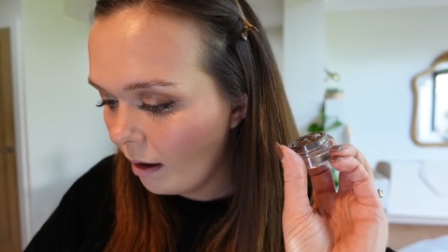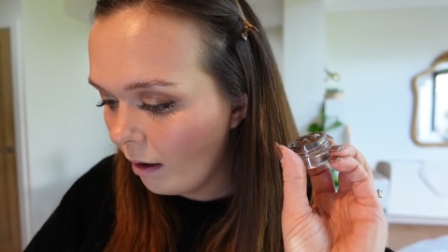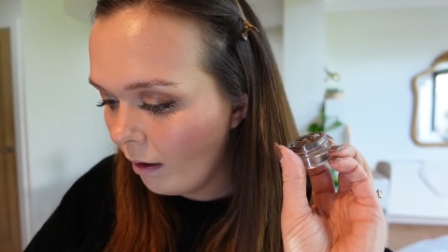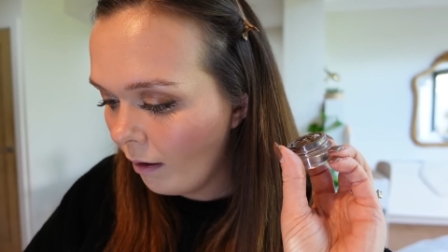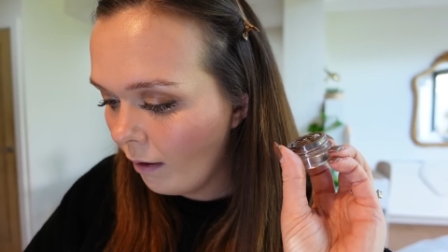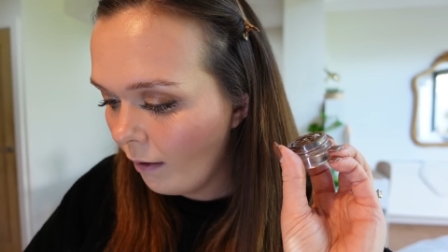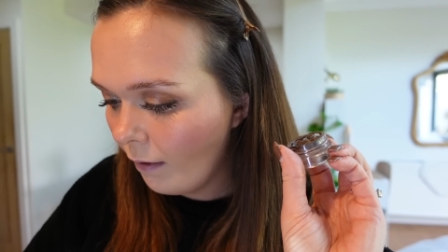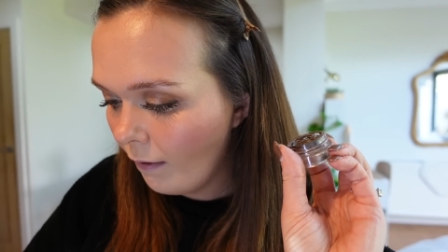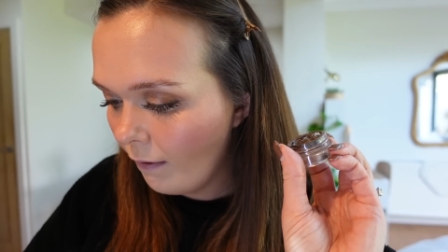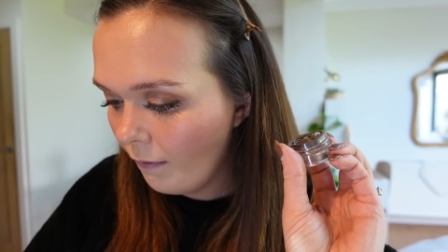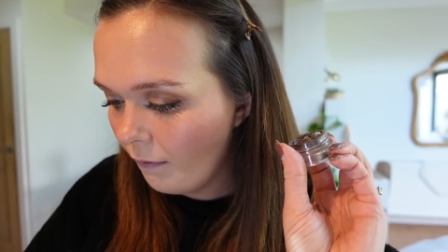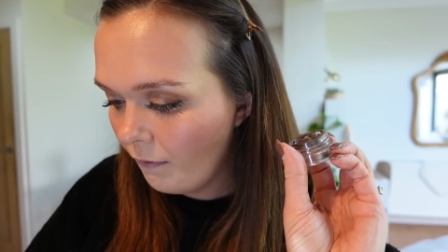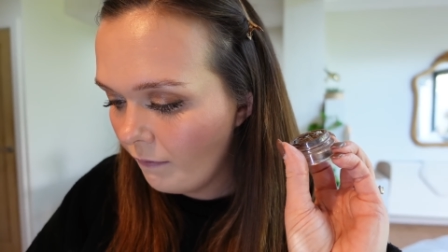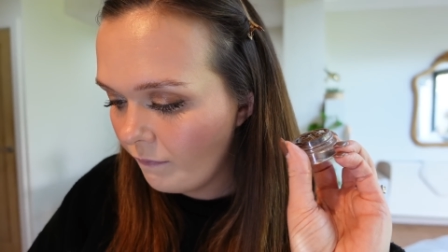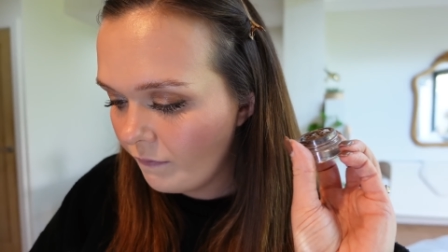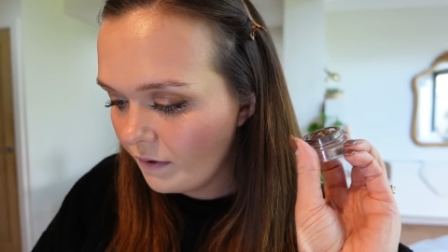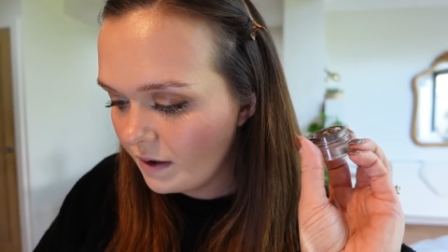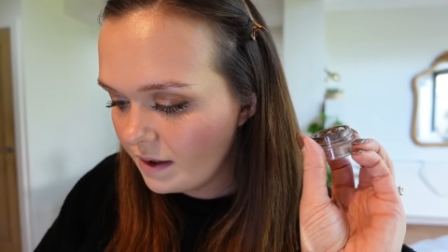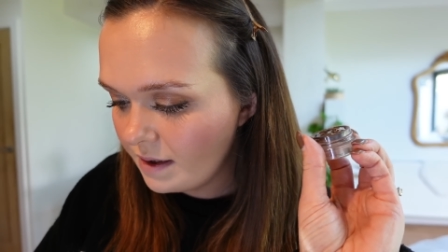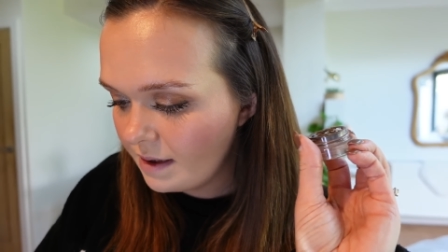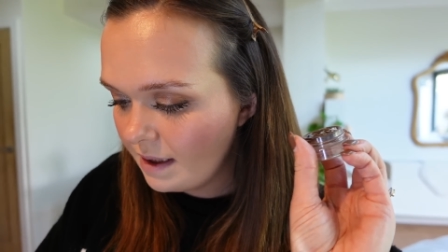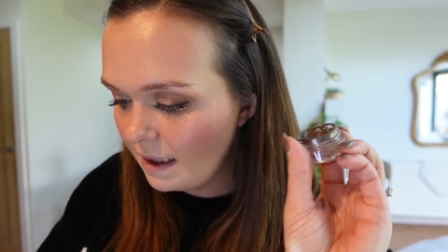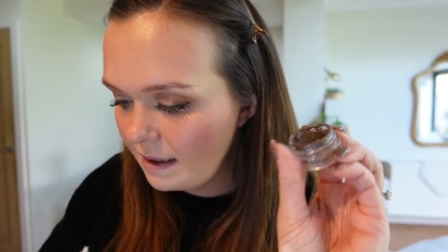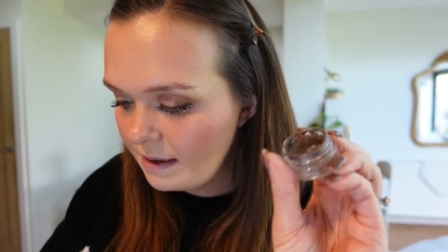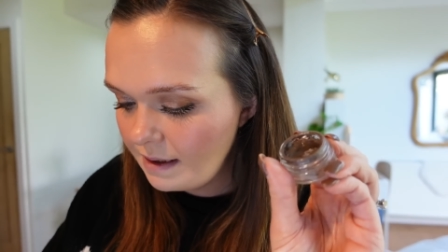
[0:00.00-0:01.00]
of
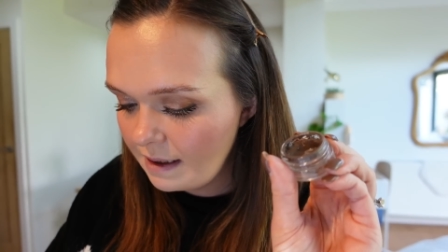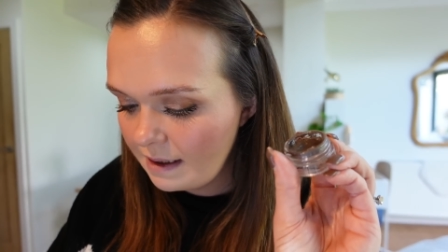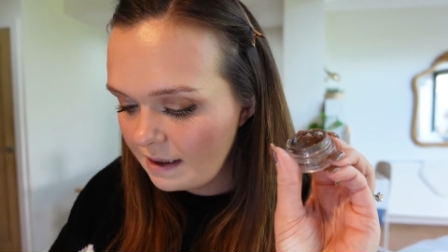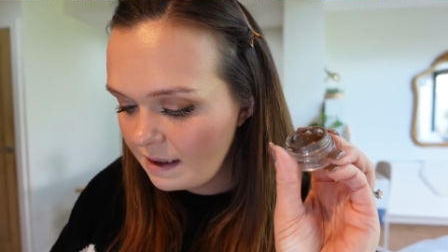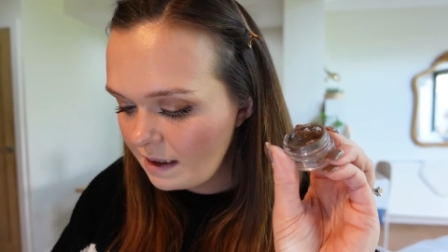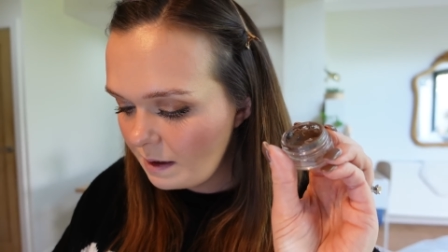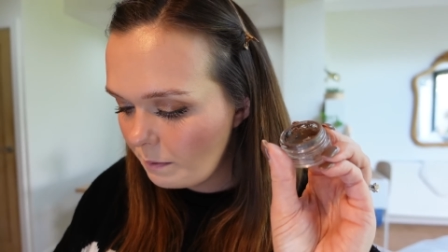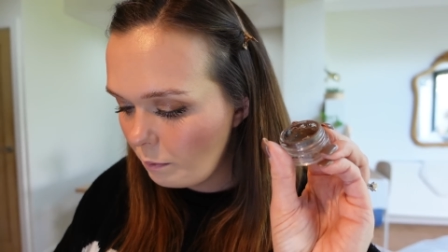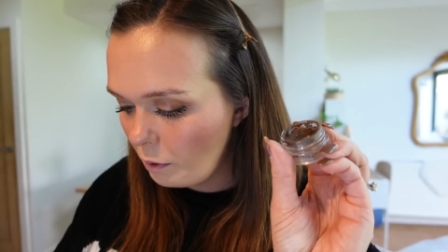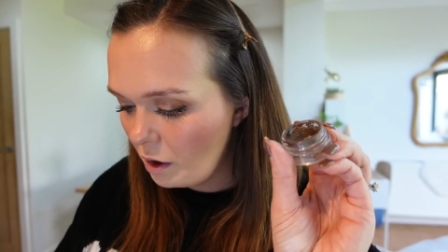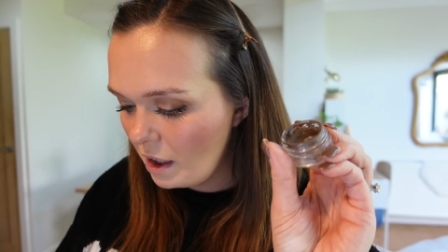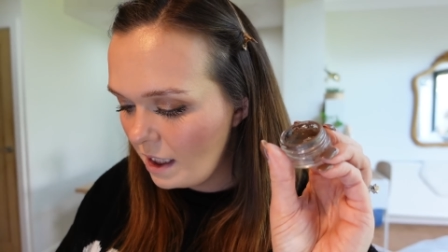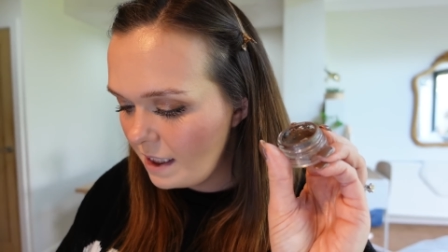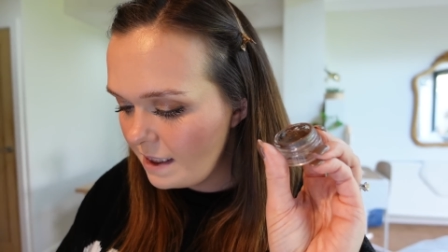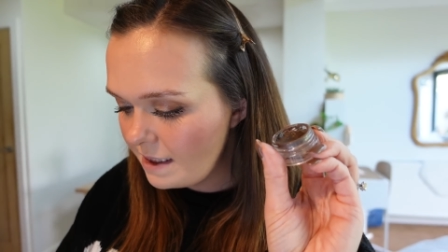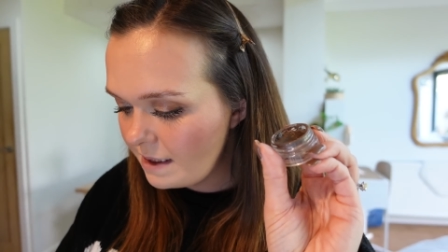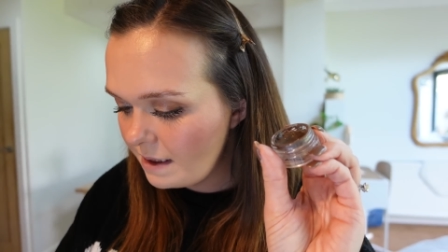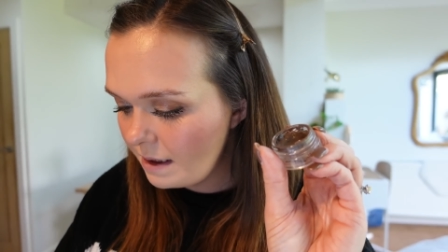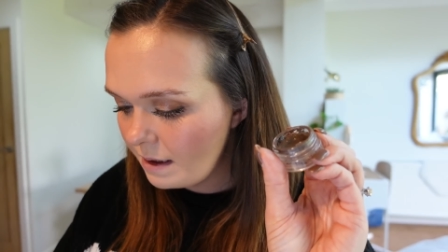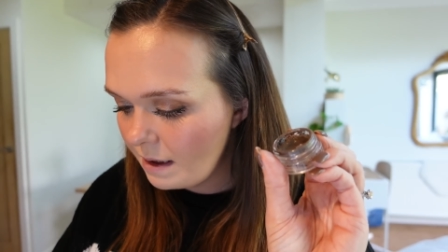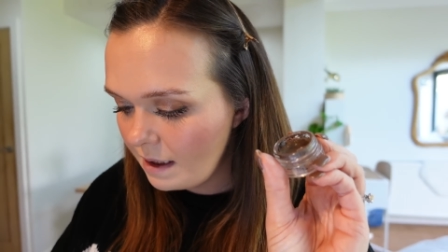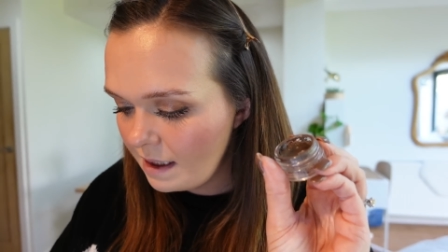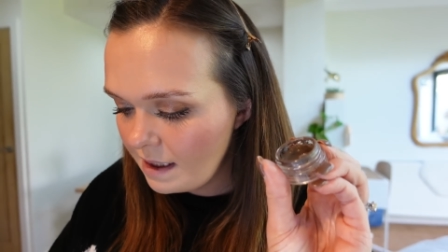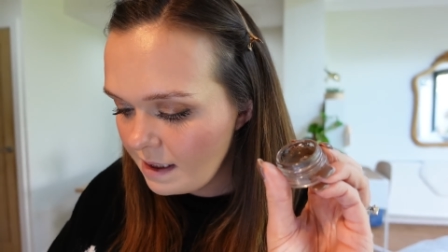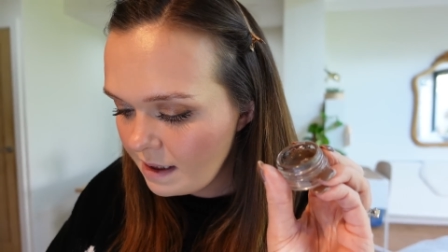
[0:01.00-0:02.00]
setting spray
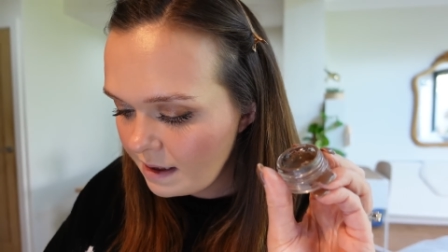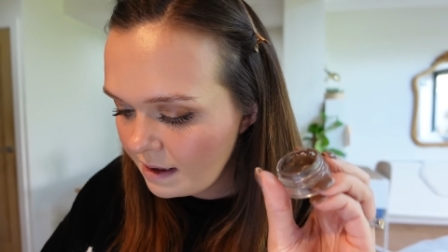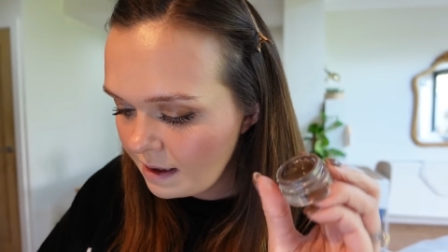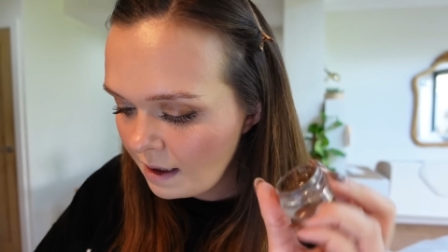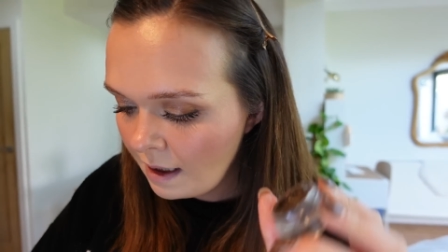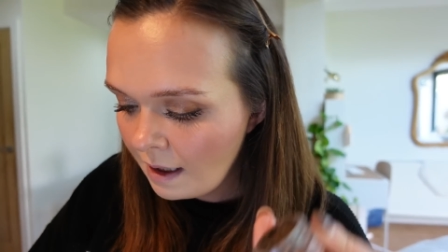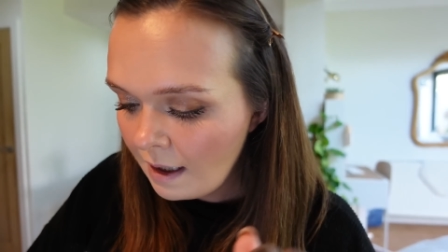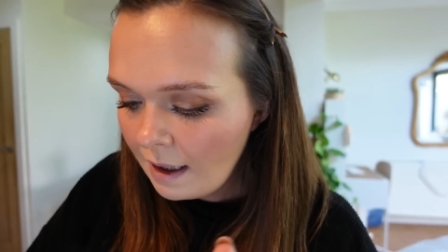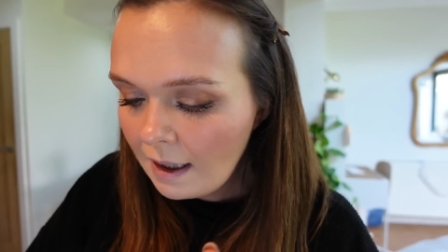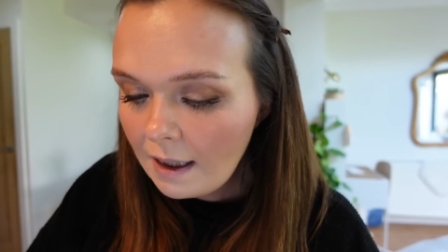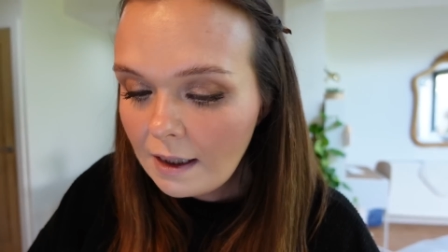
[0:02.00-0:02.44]
to this,